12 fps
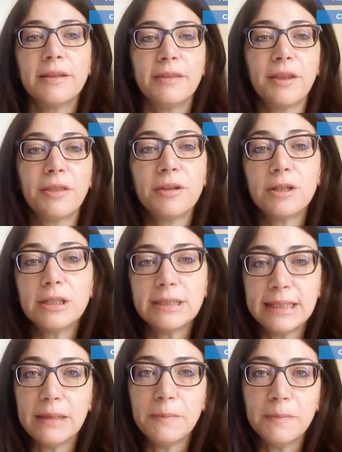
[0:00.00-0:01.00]
The third
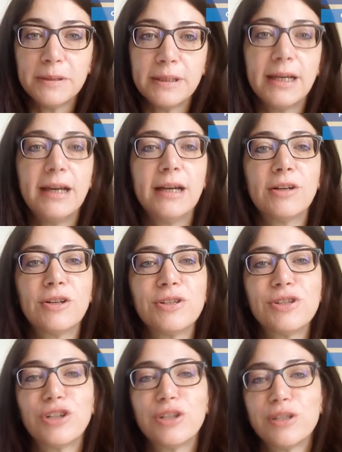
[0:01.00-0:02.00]
tip
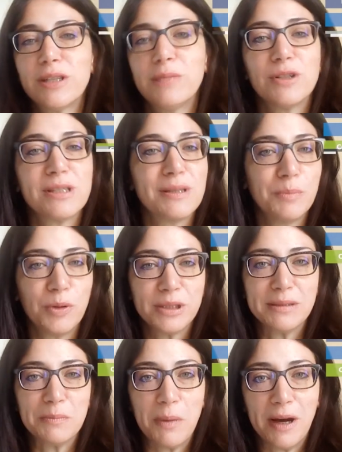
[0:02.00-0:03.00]
concerns the most
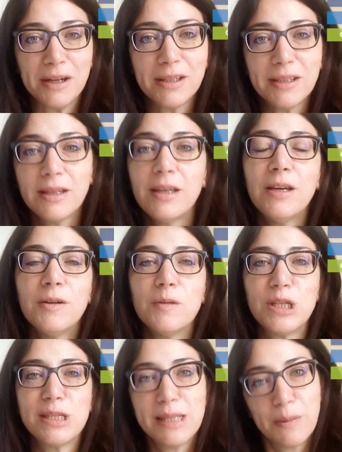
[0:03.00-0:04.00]
important part,
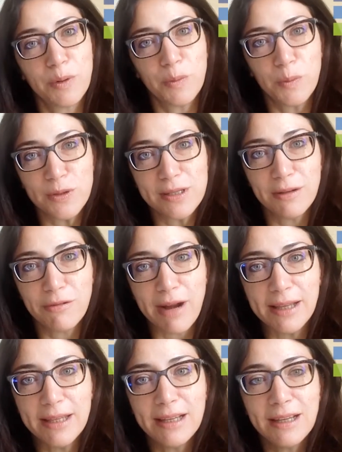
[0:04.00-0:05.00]
which is the proposal
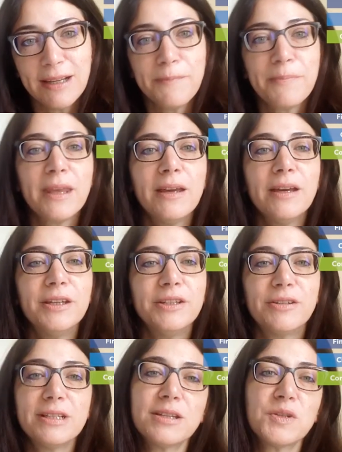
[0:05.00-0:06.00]
writing.
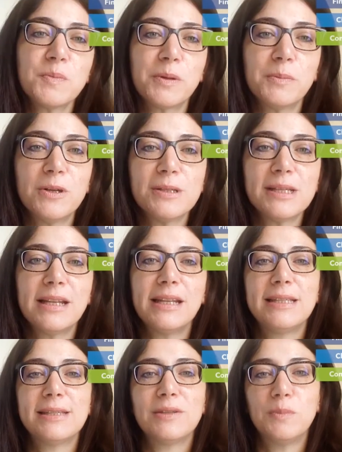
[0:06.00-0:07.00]
Your research proposal
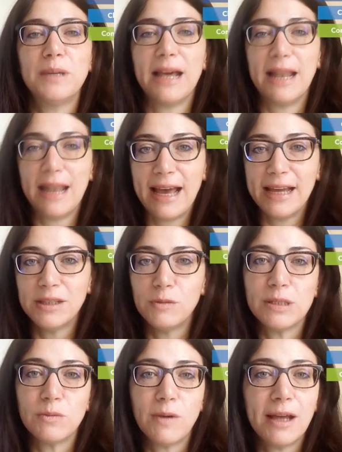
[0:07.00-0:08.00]
needs to be aligned
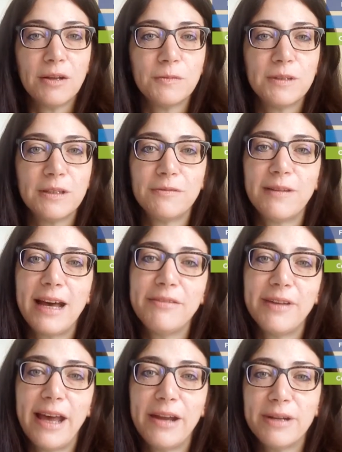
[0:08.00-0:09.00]
with one of the five
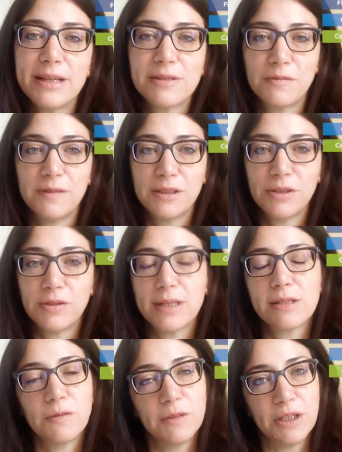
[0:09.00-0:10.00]
areas of
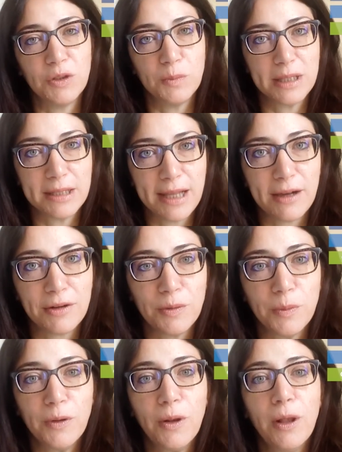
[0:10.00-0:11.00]
interest of the Human
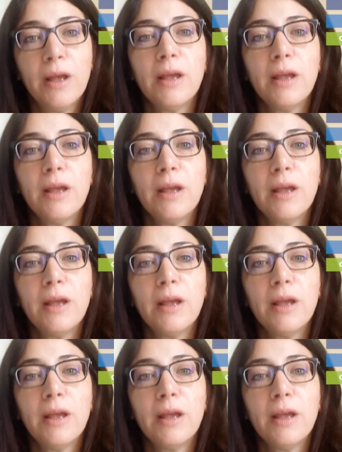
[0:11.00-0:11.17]
Technopole.